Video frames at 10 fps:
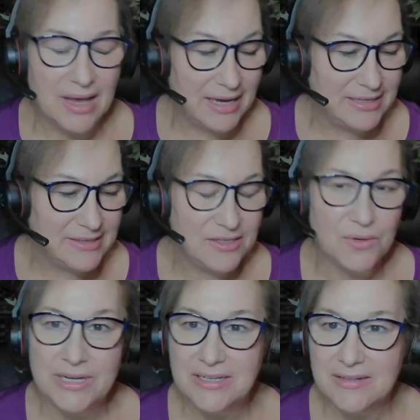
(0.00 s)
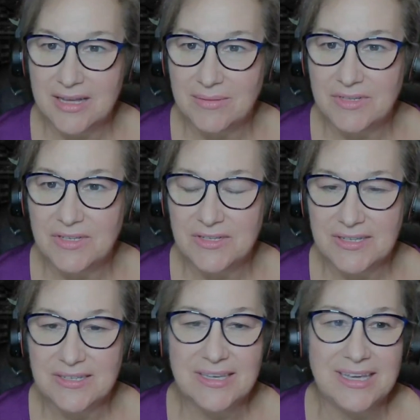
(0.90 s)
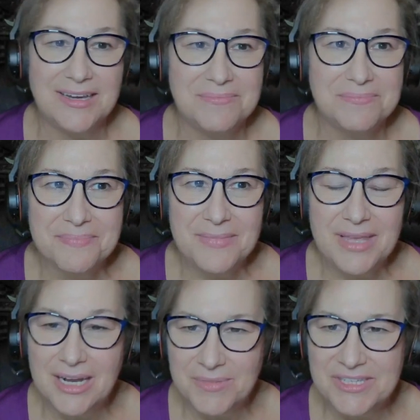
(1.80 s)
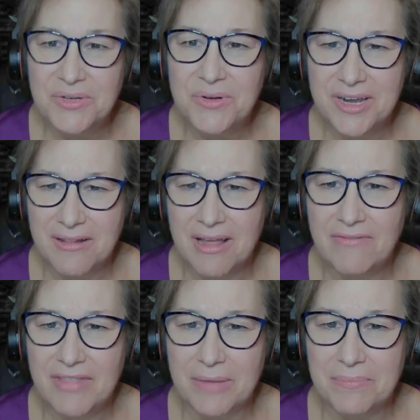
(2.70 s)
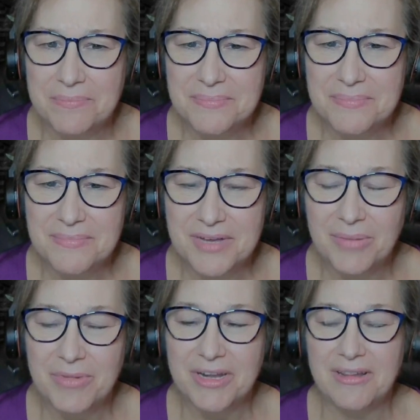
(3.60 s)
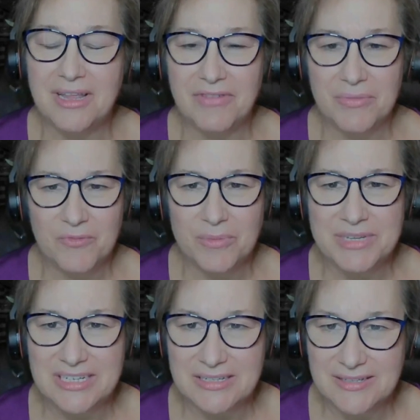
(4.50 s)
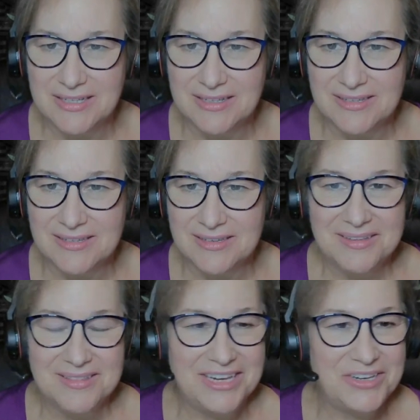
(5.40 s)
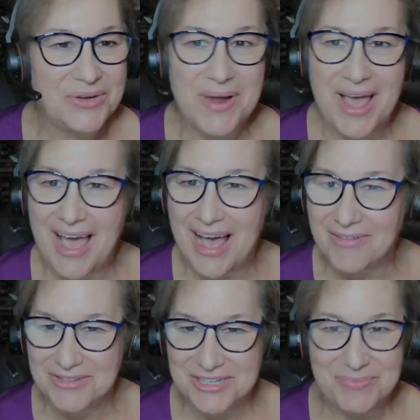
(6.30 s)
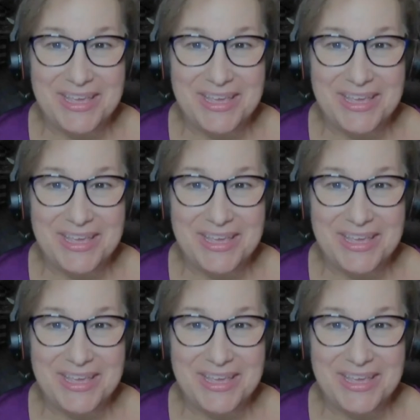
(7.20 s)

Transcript: I still want them to succeed. And I'm still going to love them. But I'm going to love them from a distance. They don't have to